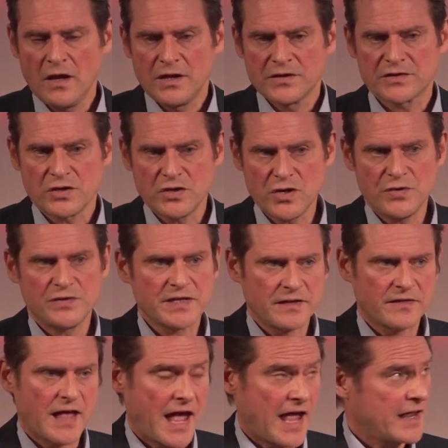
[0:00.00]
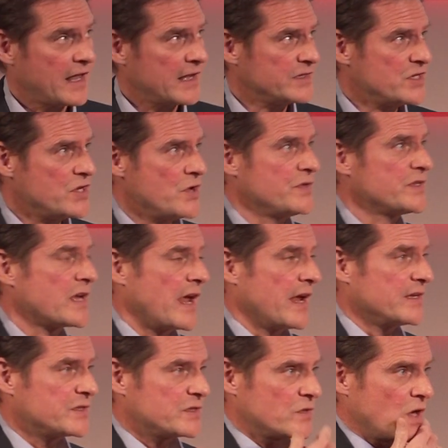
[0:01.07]
So using that as a use
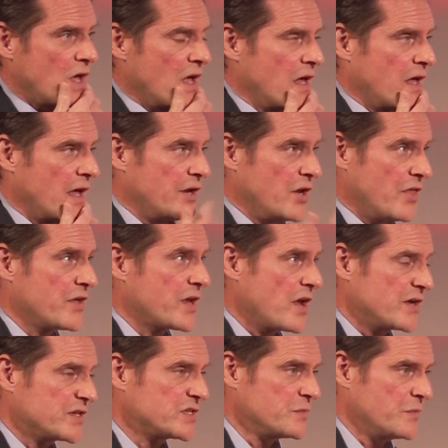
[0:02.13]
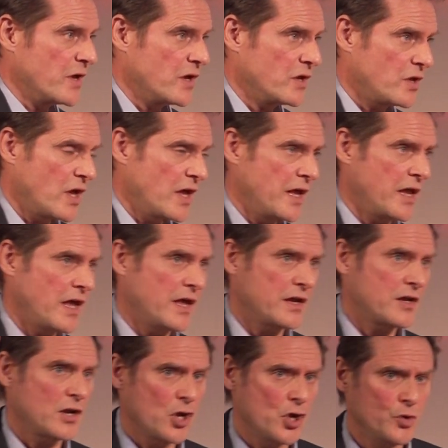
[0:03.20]
case, another customer, a
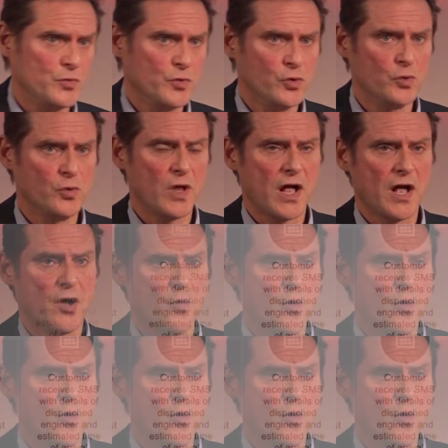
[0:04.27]
global